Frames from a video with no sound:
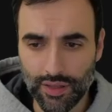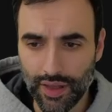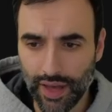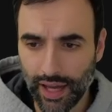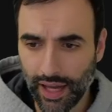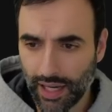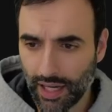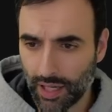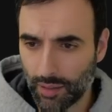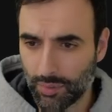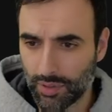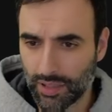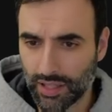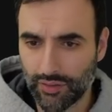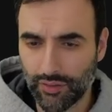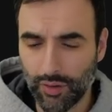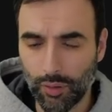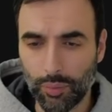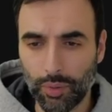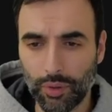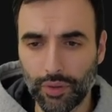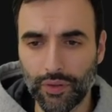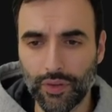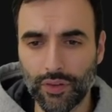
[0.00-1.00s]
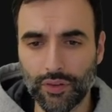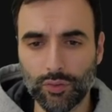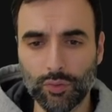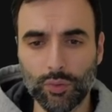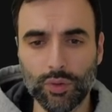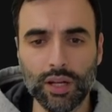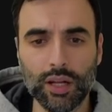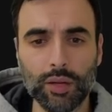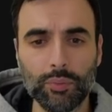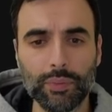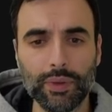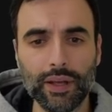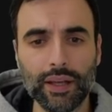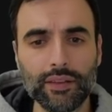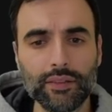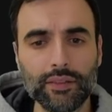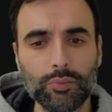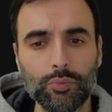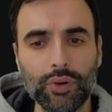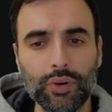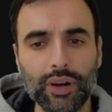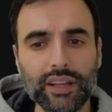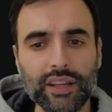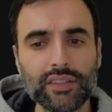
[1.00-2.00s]
that. I believe I pulled this one up.
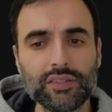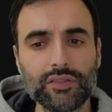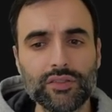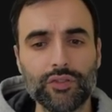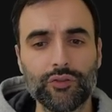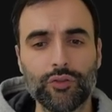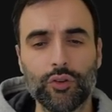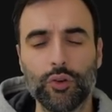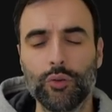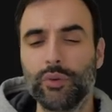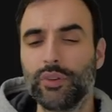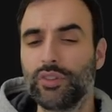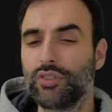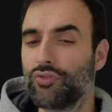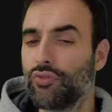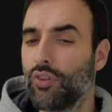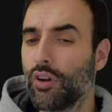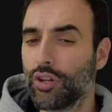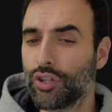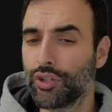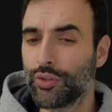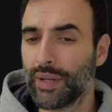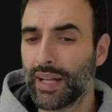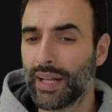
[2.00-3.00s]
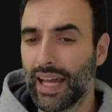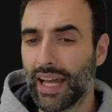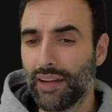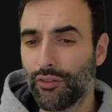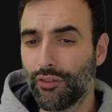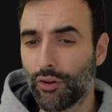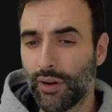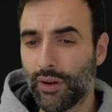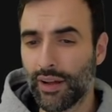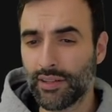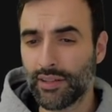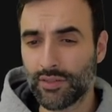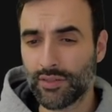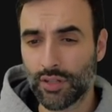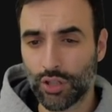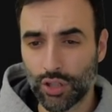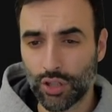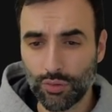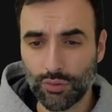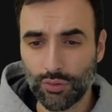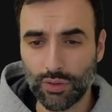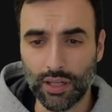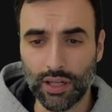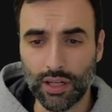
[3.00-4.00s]
Yes, braced for restructuring. Evergrande's
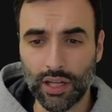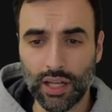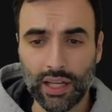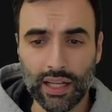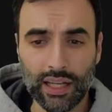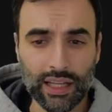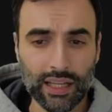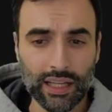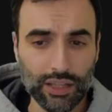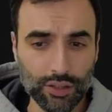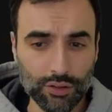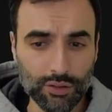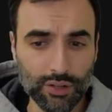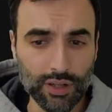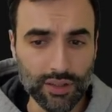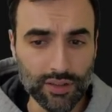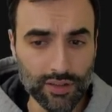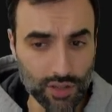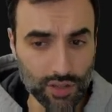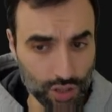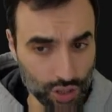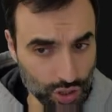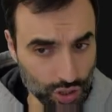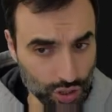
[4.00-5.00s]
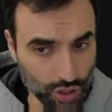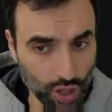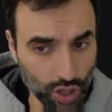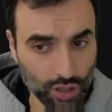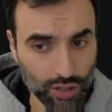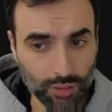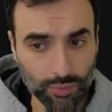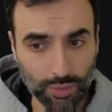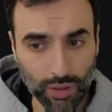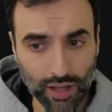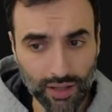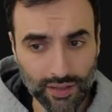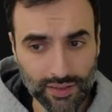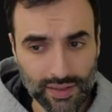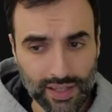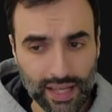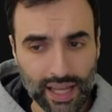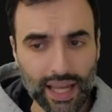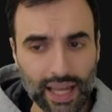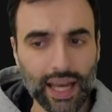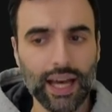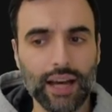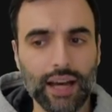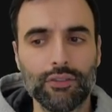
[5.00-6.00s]
unit, units, dollar bonds
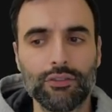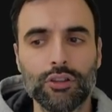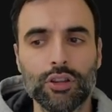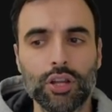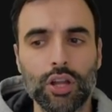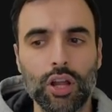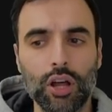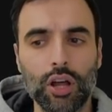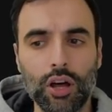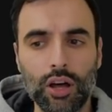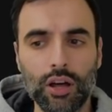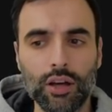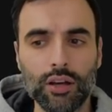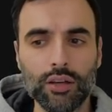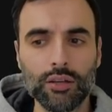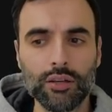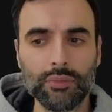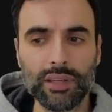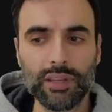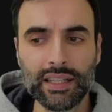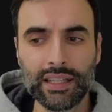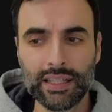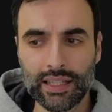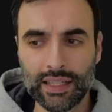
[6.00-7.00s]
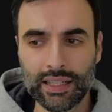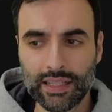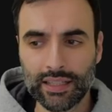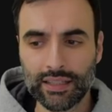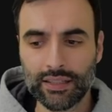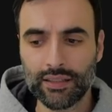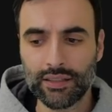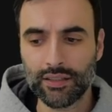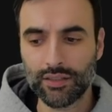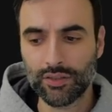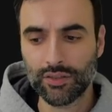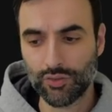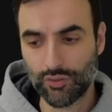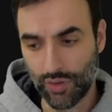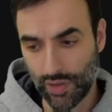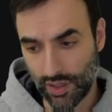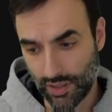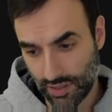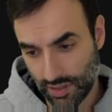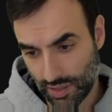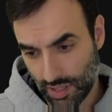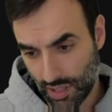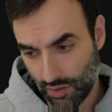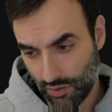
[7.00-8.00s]
have long been in
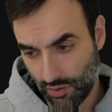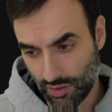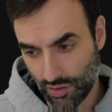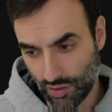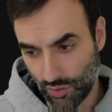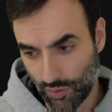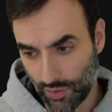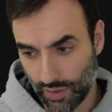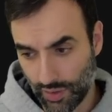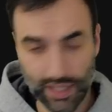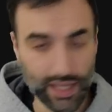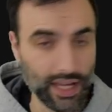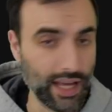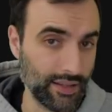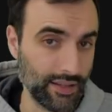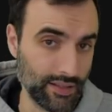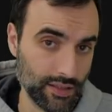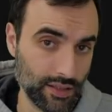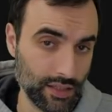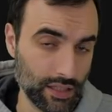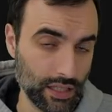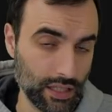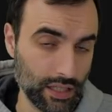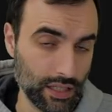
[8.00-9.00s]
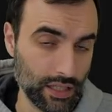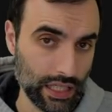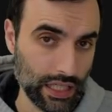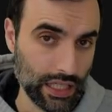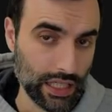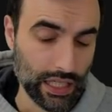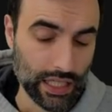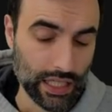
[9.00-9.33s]
distressed territory. Yes,